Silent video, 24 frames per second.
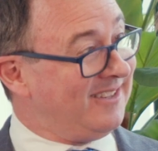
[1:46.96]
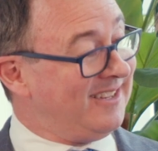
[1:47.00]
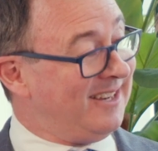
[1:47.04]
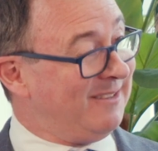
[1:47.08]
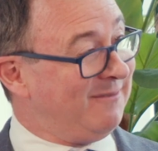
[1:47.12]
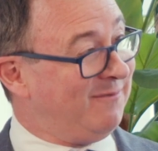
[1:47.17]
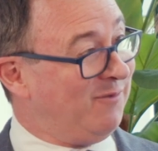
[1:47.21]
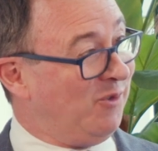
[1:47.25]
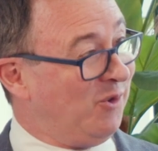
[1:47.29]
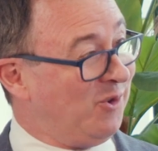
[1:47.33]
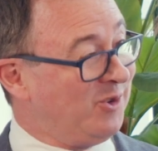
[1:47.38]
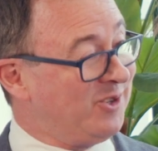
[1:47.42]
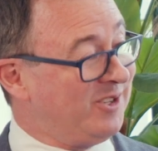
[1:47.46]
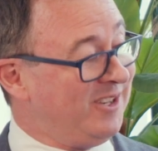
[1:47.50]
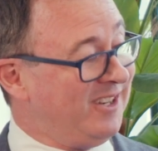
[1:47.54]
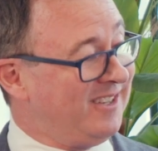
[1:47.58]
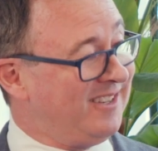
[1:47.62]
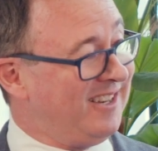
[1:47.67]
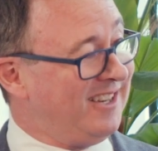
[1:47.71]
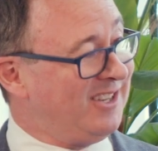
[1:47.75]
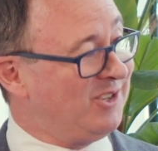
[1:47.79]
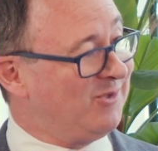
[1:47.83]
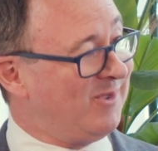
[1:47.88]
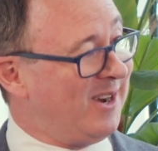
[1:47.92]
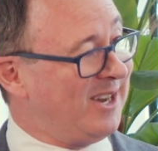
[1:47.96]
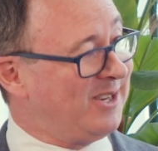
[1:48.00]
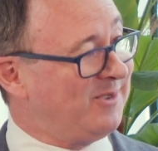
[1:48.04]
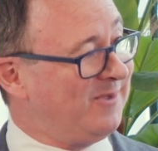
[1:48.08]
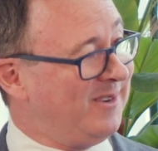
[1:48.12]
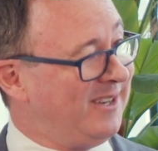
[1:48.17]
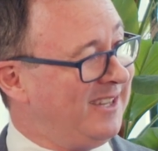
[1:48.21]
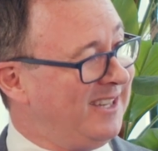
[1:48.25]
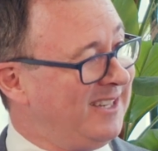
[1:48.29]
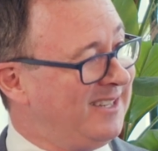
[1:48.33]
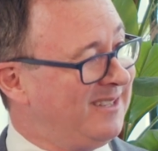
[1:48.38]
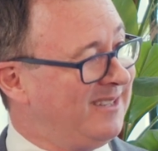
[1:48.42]
was an unfortunate situation
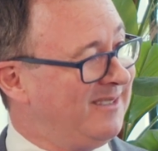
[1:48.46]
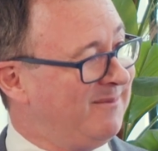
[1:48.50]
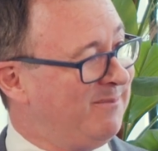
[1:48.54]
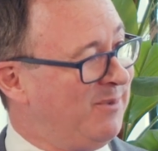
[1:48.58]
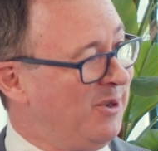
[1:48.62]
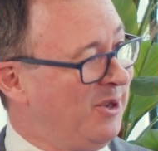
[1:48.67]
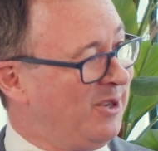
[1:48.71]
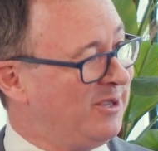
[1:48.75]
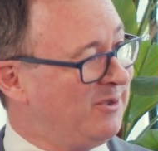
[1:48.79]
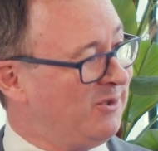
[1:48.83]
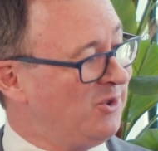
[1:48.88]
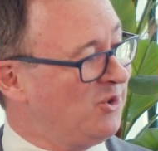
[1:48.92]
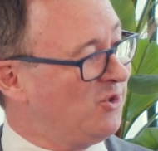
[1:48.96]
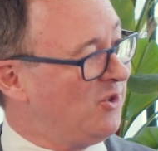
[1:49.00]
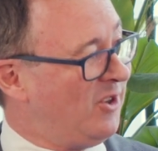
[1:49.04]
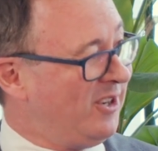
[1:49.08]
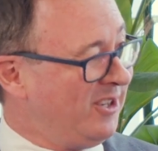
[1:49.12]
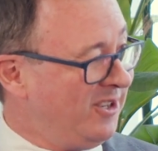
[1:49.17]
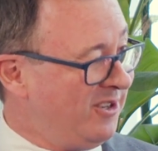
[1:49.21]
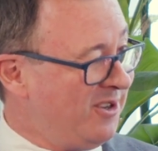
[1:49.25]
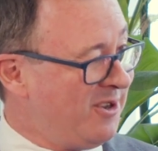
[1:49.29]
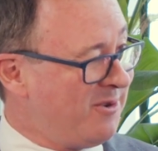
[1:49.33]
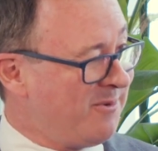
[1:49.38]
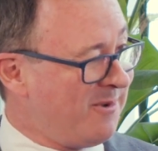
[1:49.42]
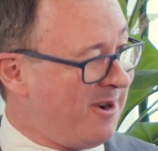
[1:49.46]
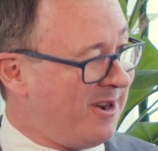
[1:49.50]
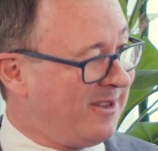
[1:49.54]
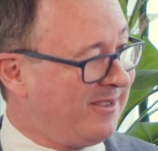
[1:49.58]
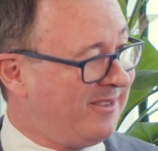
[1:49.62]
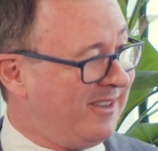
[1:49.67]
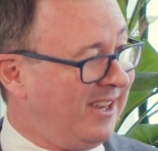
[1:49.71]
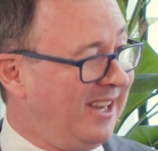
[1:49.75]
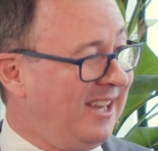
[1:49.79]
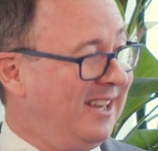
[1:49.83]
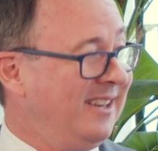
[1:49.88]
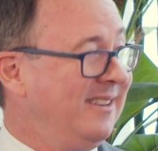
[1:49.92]
where this person was trying to do the right
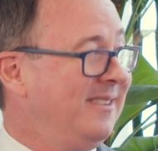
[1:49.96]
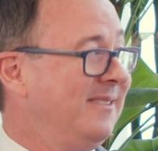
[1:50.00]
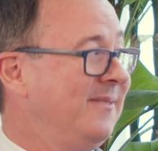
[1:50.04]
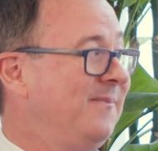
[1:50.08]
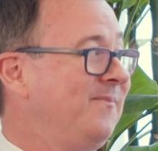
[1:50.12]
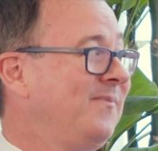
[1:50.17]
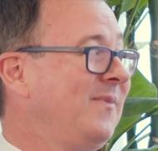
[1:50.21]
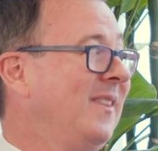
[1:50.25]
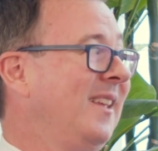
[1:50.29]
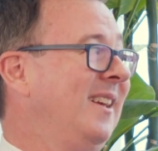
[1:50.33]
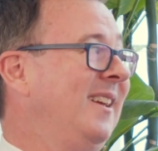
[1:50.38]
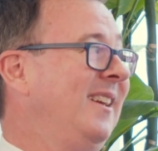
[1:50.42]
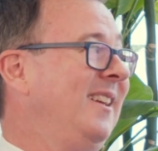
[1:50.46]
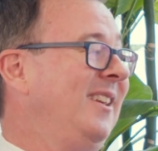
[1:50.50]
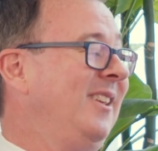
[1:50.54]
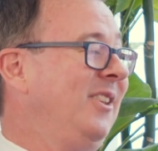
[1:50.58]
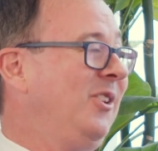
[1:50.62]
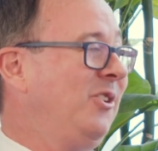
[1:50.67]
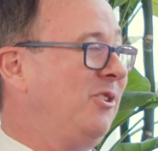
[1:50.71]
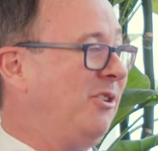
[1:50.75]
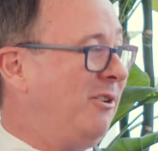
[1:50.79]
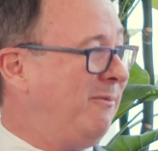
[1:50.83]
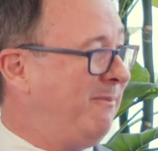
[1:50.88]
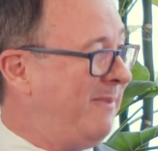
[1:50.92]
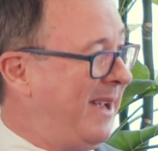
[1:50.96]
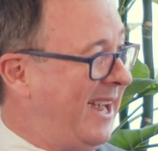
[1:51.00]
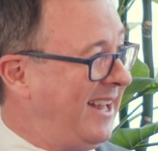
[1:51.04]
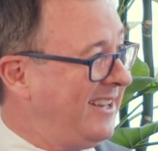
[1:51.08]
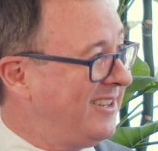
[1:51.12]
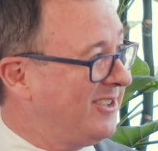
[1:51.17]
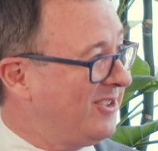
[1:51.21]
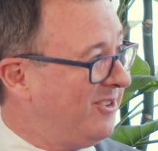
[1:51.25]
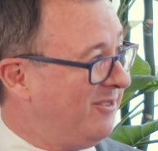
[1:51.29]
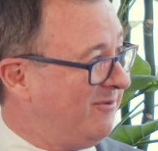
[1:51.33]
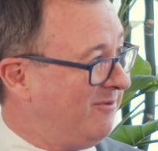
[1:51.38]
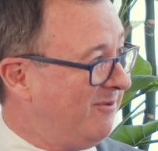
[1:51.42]
thing, got
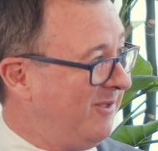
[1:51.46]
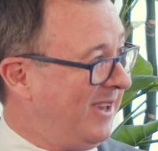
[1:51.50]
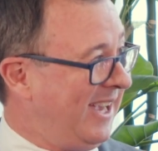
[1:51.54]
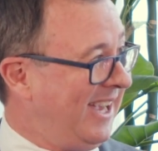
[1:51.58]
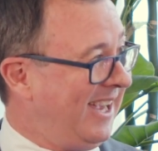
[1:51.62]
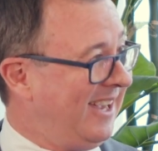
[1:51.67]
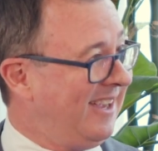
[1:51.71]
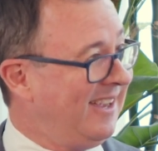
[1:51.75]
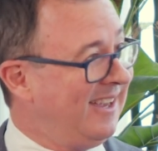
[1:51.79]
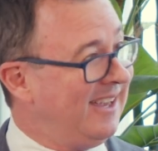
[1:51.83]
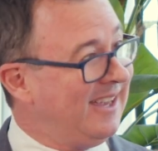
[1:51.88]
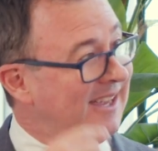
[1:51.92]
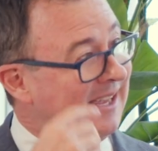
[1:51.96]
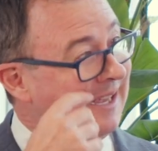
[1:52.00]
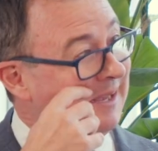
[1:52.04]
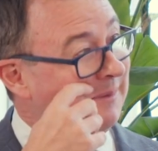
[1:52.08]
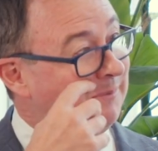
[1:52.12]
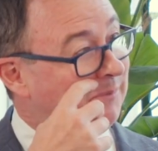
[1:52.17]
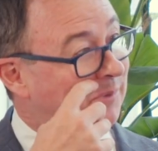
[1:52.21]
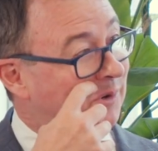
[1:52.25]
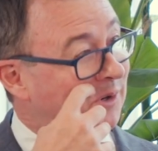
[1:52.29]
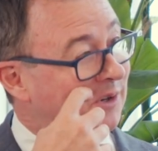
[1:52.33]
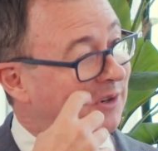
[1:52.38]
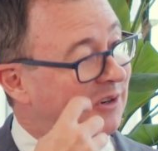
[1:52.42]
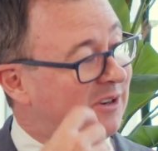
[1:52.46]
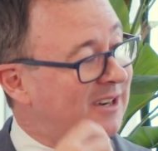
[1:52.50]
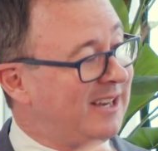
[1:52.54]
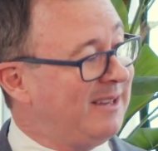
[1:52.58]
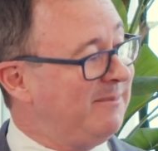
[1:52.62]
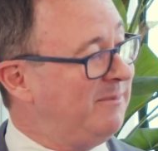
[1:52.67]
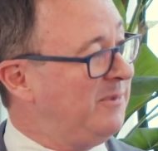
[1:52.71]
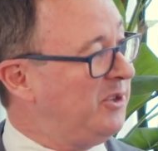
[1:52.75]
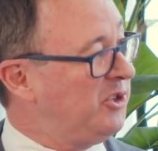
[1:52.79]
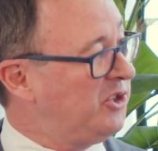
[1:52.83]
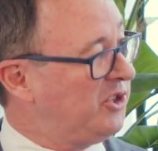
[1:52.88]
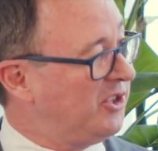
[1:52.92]
bad software, put it on
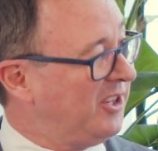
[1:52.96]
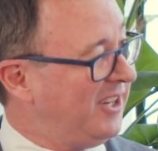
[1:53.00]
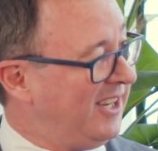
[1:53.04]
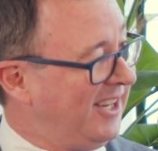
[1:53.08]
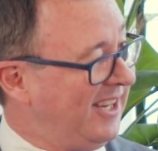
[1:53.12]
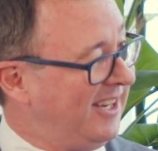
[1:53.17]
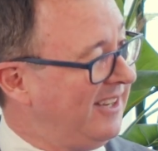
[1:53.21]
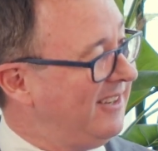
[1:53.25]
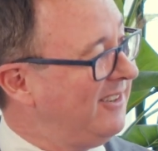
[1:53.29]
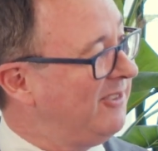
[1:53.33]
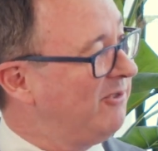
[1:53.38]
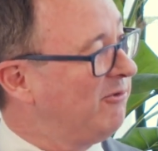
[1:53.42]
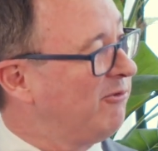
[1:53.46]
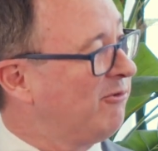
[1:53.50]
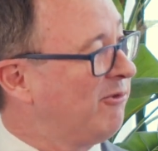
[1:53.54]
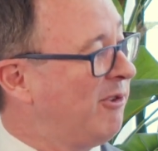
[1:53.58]
their machine.